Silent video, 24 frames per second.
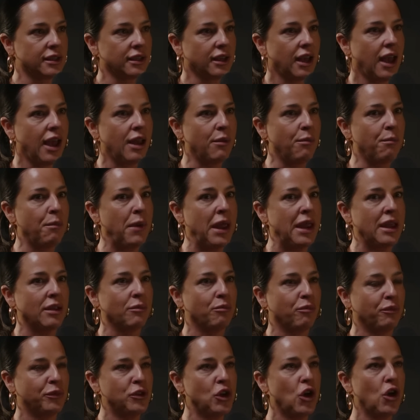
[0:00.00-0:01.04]
And
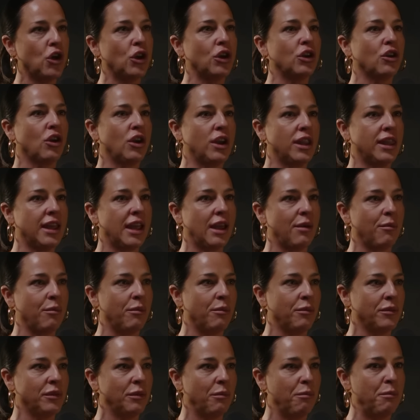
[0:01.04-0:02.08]
turn it on
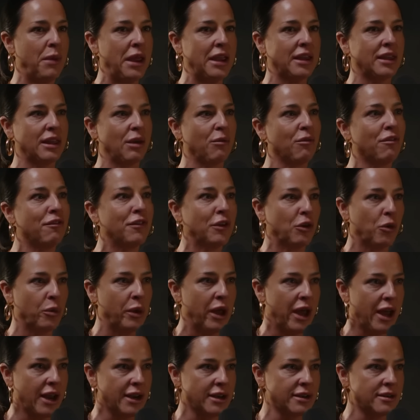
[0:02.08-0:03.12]
them, make them feel
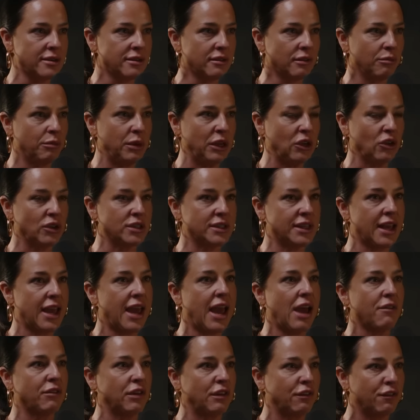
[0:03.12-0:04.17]
bad because they're
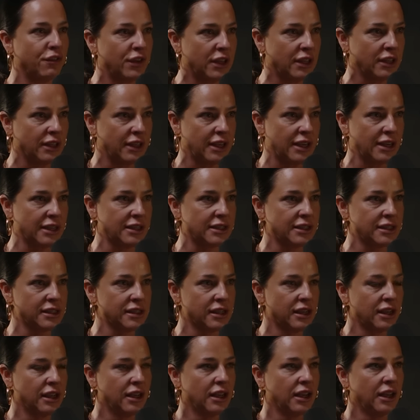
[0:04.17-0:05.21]
having feelings.
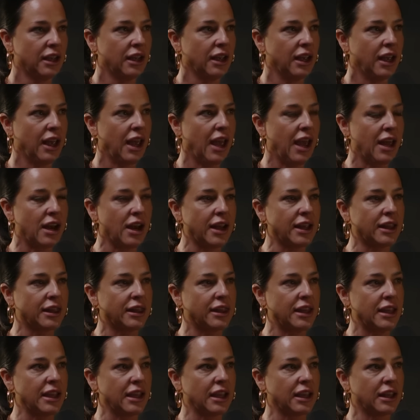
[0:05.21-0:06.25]
And I
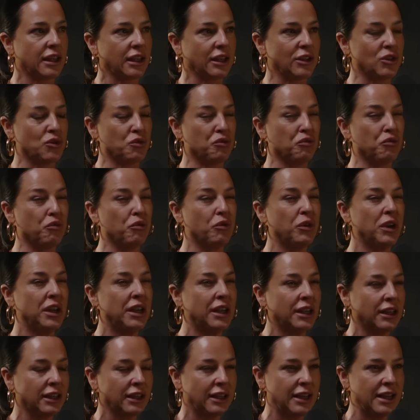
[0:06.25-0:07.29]
think it's
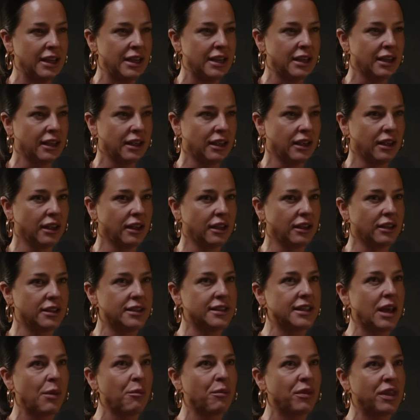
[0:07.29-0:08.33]
really
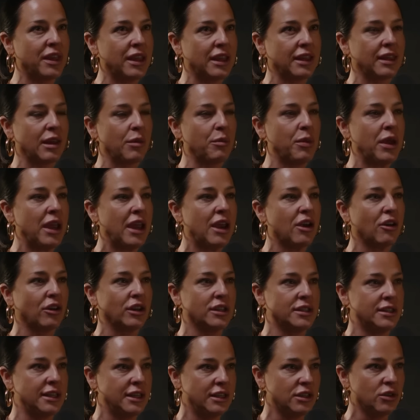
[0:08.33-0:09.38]
something that
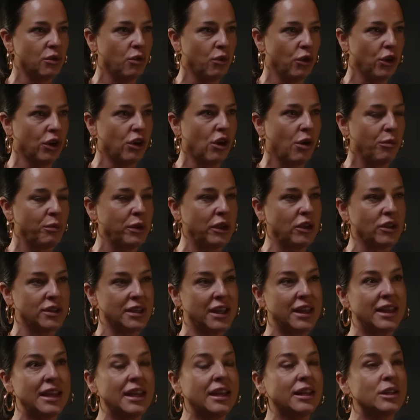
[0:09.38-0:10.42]
parents need to work on, because I
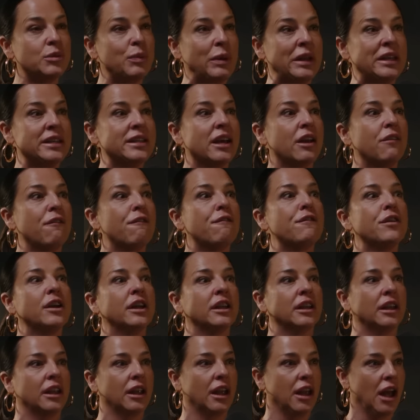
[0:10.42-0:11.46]
think it's been done
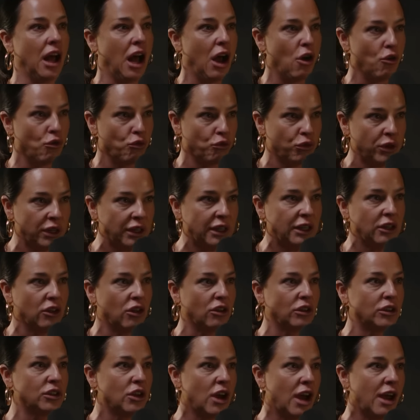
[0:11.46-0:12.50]
for a really
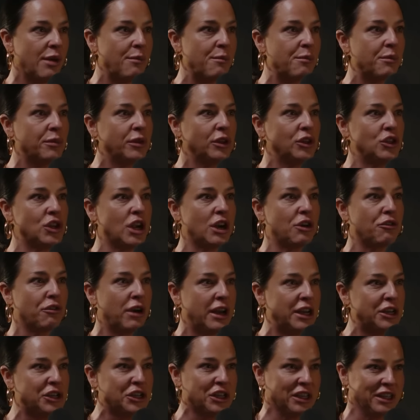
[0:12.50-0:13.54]
long time,
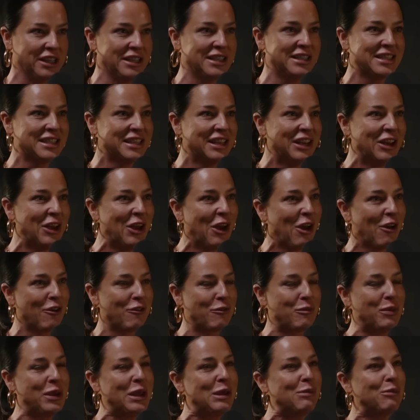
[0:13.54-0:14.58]
generations
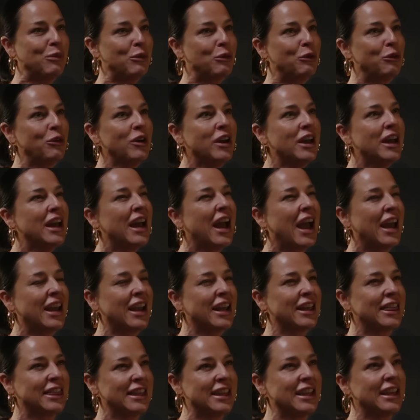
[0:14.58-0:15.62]
of people. And I
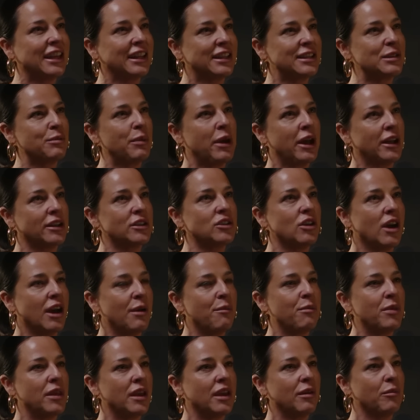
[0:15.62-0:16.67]
think it's about
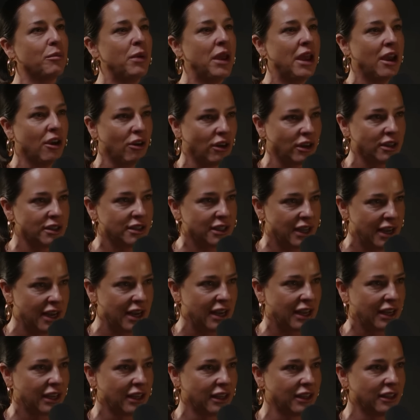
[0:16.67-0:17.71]
time that parents
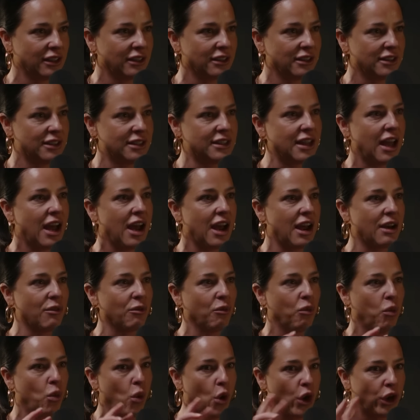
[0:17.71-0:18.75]
start
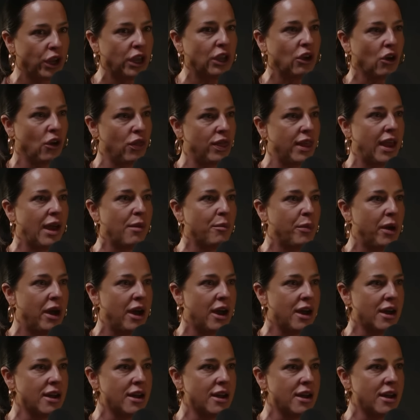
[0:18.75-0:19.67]
working on that part.